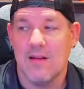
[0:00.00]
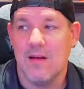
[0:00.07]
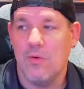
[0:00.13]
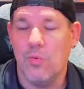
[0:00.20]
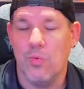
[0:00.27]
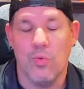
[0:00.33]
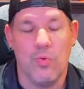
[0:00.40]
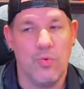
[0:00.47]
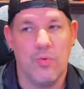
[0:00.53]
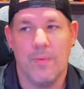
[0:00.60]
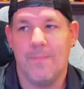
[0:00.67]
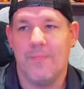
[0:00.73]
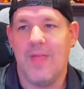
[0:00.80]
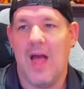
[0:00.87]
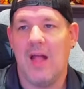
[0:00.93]
Ooh,
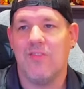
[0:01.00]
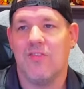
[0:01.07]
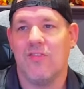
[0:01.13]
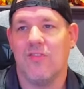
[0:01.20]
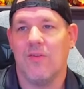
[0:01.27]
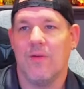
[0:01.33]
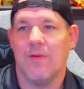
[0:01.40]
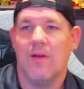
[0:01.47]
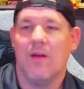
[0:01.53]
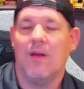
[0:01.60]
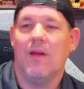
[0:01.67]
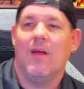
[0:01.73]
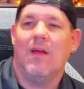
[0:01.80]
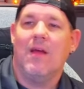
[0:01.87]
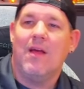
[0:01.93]

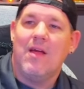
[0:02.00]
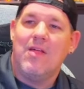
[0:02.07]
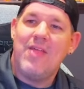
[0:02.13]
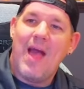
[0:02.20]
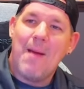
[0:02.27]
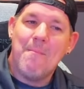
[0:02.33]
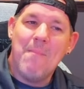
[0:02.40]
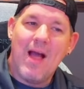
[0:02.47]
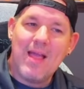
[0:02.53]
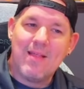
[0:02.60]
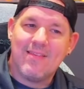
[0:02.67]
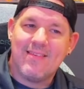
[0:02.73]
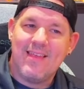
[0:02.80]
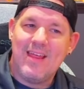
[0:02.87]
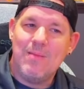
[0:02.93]
that might
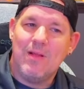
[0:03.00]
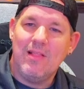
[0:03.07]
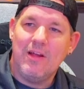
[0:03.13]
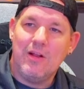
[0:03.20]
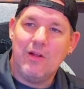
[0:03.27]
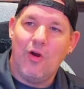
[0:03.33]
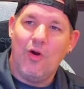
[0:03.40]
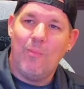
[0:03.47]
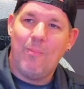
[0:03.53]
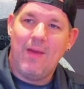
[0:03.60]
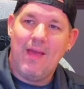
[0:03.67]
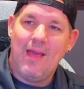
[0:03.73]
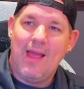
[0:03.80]
seem a little OP